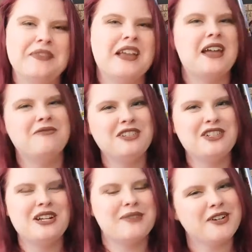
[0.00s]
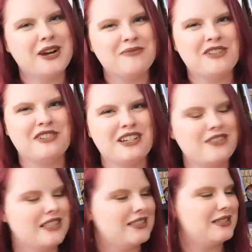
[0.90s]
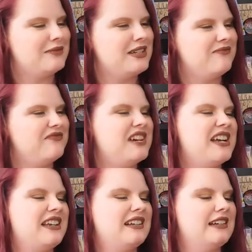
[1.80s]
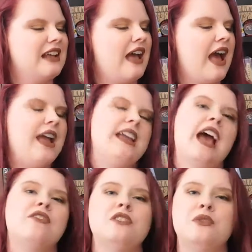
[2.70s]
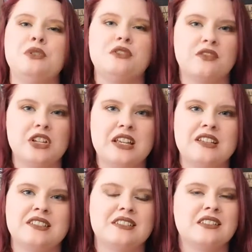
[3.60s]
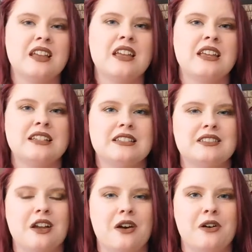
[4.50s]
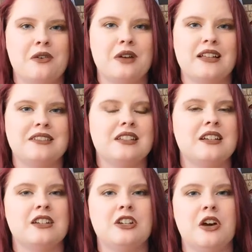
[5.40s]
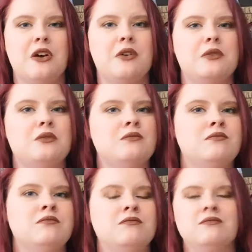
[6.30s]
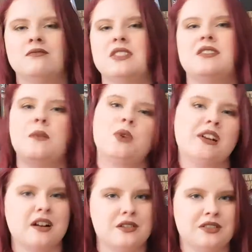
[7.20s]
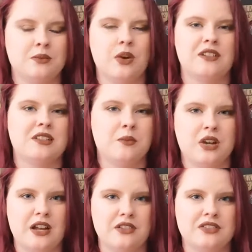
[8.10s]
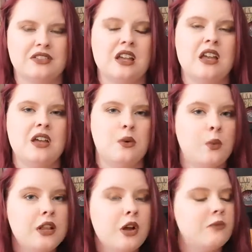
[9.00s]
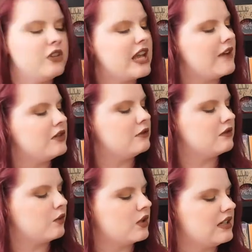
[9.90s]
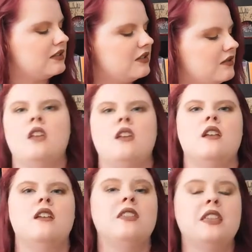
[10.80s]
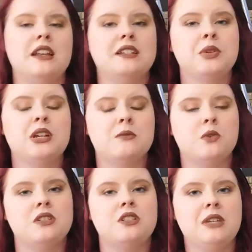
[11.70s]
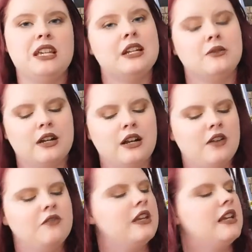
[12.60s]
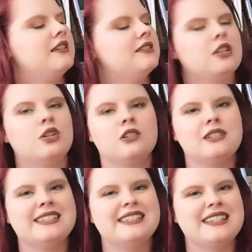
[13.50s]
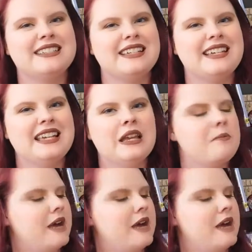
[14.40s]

I appreciate my grandpa for giving this to me, but I have no use for this, so it's gonna go somewhere else where someone else will hopefully have a use for it. The next book I'm going to be getting rid of is The Girl in 6E